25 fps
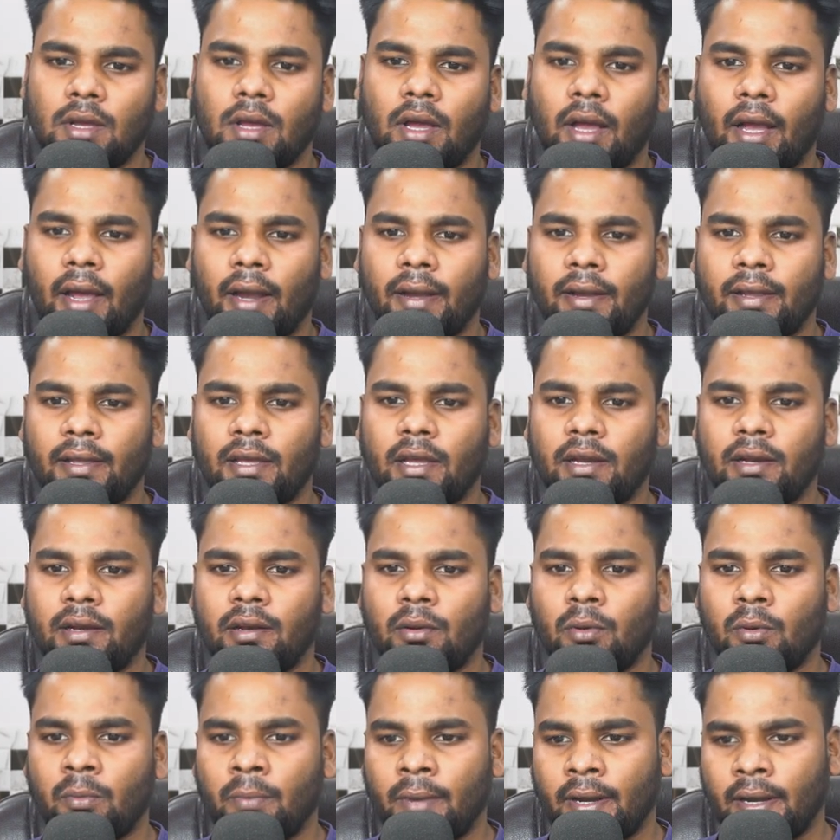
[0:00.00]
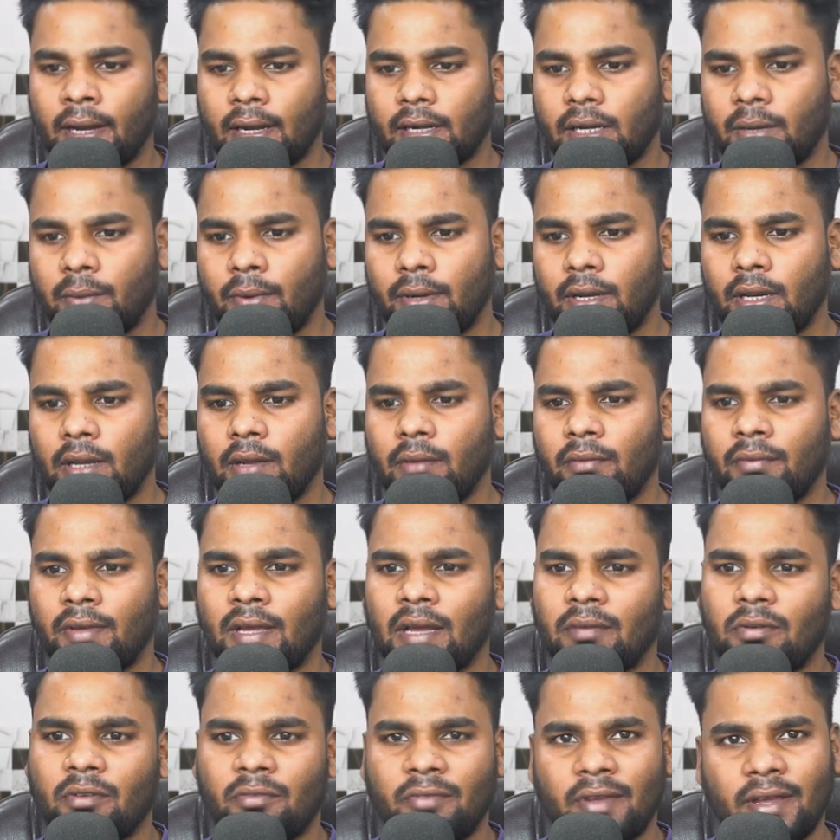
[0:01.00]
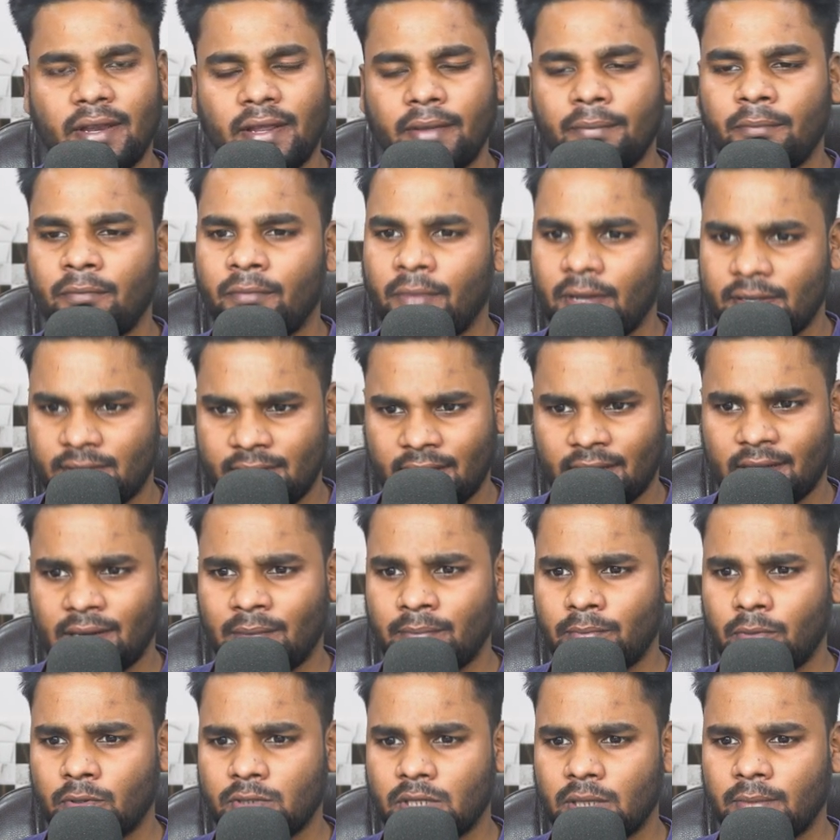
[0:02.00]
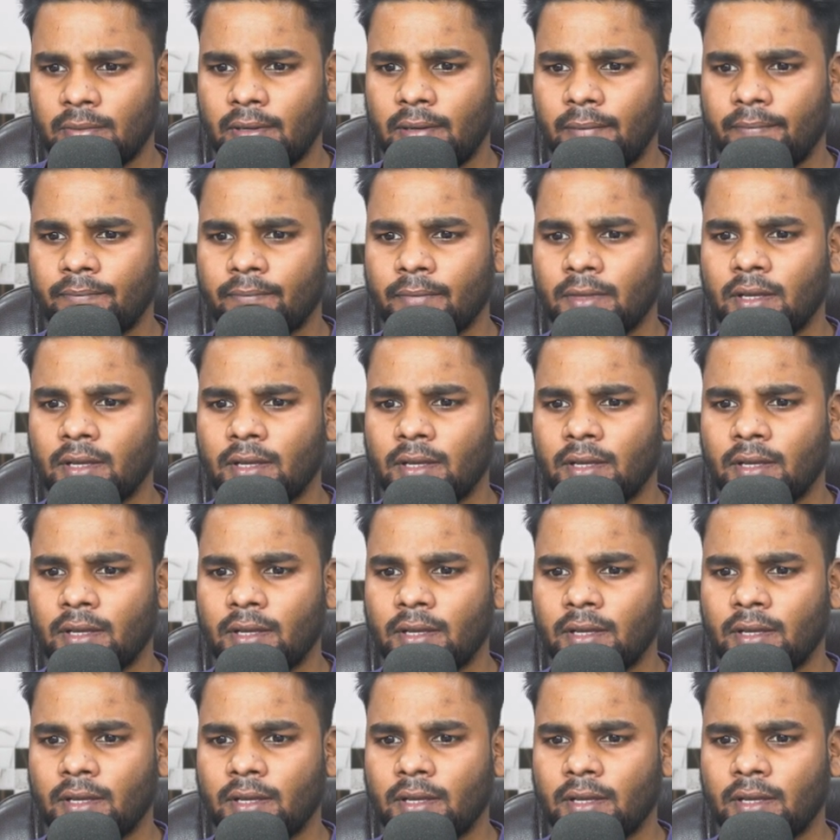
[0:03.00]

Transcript: And here in our main activity, we have a very basic composable.